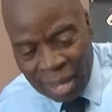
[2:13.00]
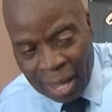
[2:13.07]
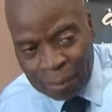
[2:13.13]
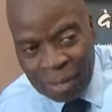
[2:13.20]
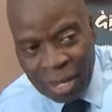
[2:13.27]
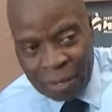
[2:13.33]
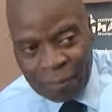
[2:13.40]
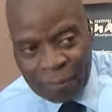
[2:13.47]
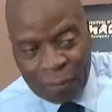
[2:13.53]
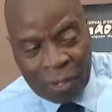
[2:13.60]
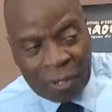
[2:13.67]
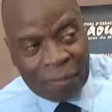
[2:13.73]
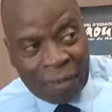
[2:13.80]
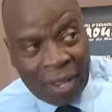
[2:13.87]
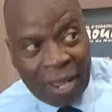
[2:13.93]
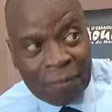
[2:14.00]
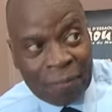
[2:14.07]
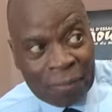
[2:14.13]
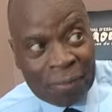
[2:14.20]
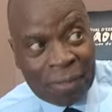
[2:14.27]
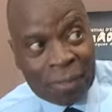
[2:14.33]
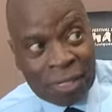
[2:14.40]
not 45,
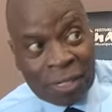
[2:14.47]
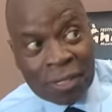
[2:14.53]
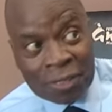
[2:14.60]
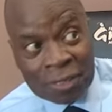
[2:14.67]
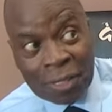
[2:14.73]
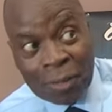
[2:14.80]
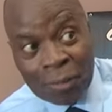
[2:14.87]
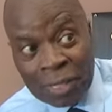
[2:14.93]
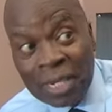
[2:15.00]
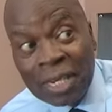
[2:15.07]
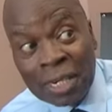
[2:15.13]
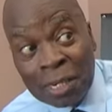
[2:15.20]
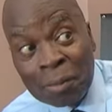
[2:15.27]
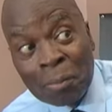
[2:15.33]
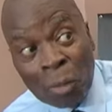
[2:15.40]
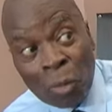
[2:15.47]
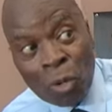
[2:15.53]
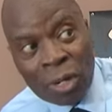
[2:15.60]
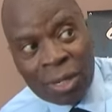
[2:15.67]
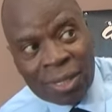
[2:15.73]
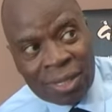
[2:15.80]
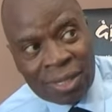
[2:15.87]
50 years old
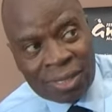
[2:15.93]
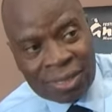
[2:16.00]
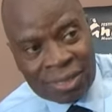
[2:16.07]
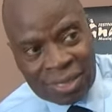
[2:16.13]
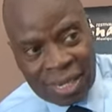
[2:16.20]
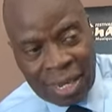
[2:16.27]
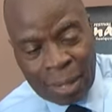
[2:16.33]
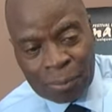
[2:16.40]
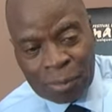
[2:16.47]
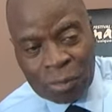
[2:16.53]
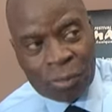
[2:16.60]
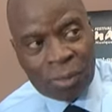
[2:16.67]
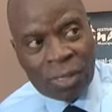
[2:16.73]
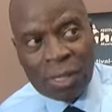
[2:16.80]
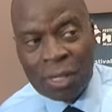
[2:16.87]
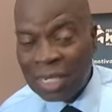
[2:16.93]
anymore. See, I'm really?